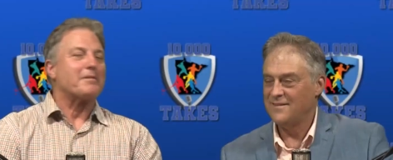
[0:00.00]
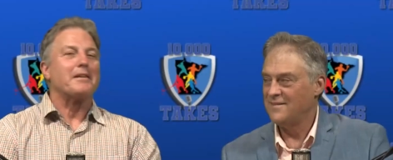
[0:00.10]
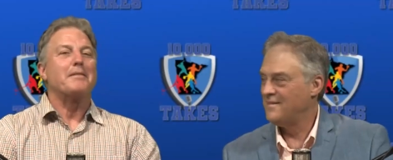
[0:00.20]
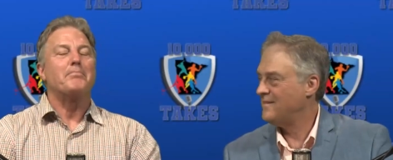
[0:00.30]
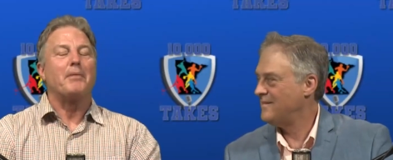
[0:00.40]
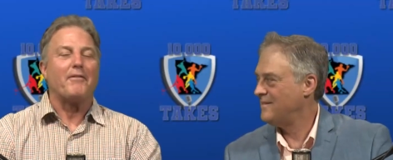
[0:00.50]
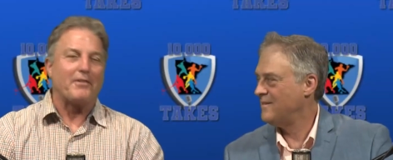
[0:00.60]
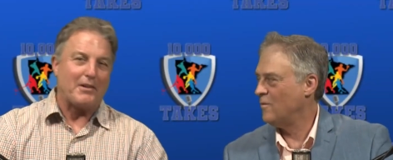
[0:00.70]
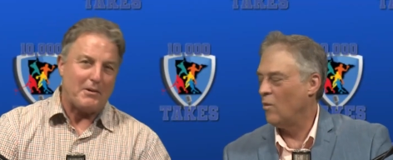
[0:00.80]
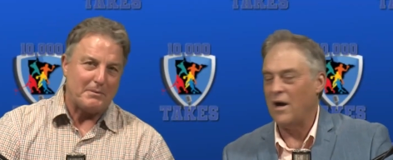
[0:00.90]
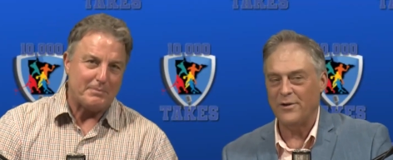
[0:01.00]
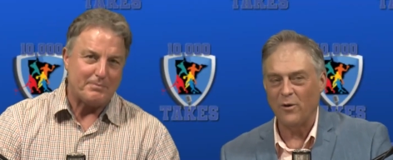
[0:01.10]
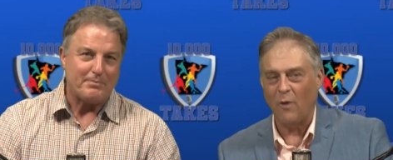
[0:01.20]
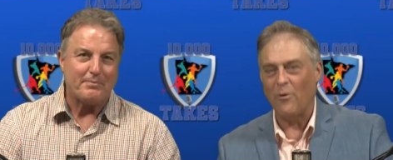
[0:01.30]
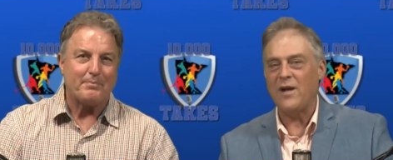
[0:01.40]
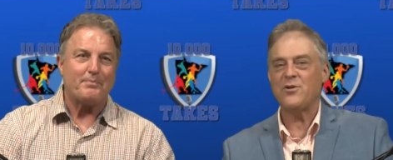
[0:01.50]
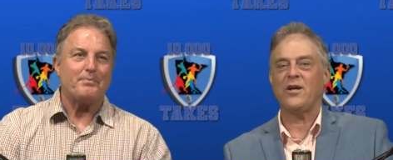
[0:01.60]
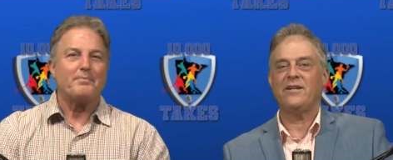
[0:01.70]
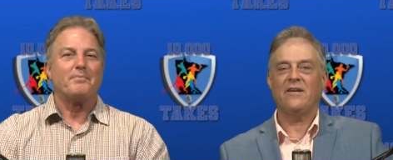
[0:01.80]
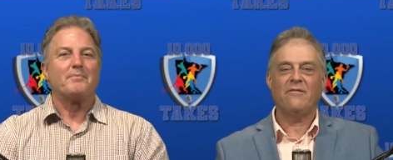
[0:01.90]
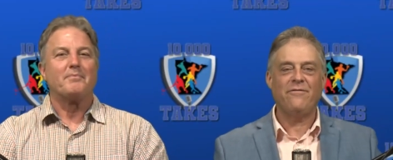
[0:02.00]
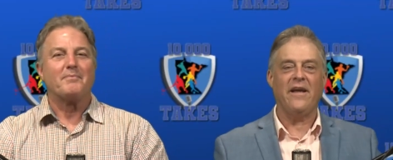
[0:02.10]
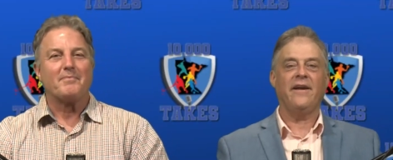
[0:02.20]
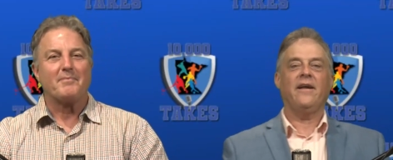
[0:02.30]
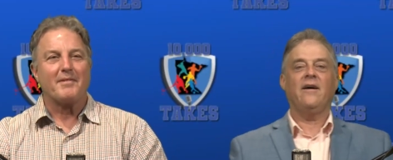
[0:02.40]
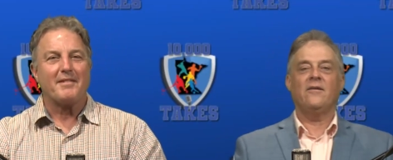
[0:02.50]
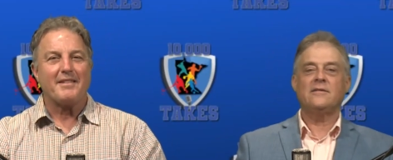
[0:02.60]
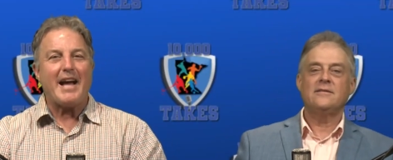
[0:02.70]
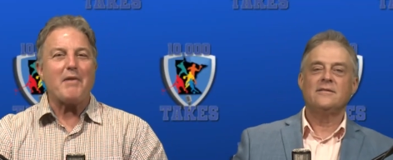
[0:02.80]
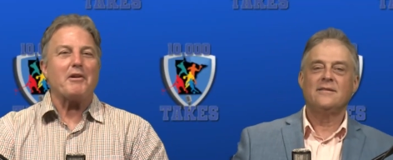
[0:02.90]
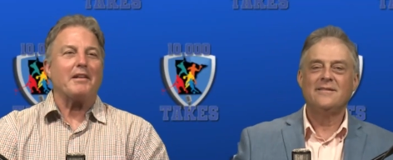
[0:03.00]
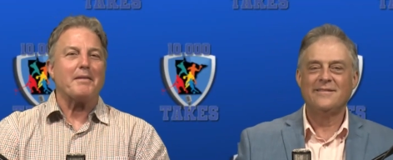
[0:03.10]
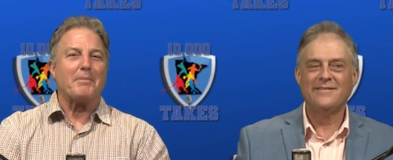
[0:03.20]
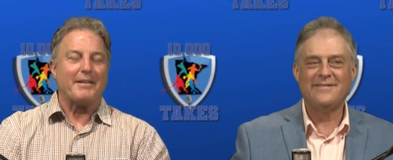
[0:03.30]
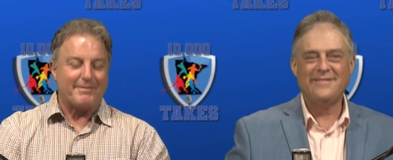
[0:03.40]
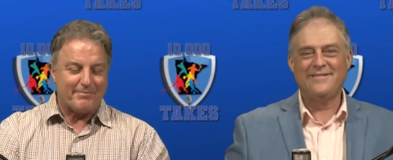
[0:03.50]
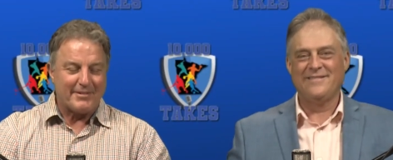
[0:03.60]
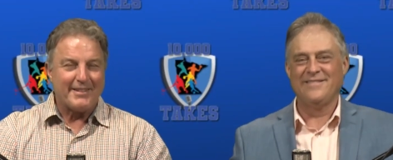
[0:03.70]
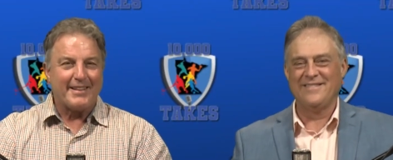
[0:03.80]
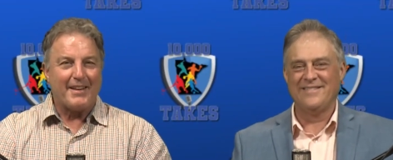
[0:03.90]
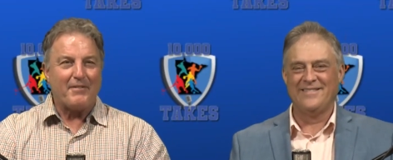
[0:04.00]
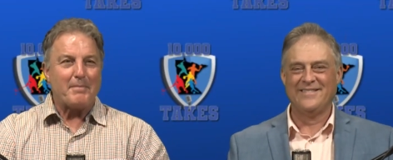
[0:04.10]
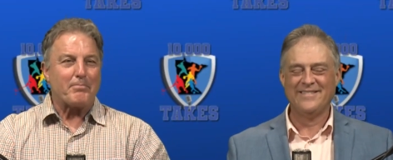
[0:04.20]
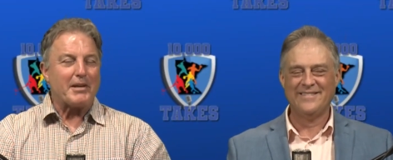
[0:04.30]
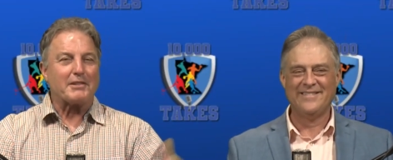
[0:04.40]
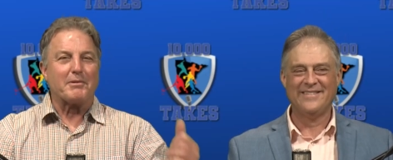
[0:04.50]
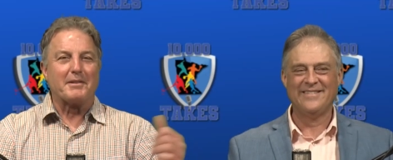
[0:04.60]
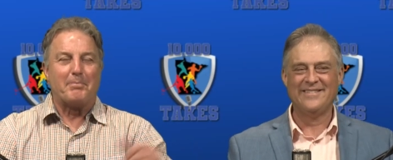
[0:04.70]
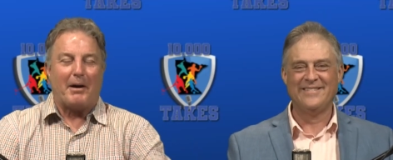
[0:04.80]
Speaker 1: in Buffalo.
Speaker 2: Wow, you're a Roger Goodell fan now.
Speaker 1: Not really, but if he brings one to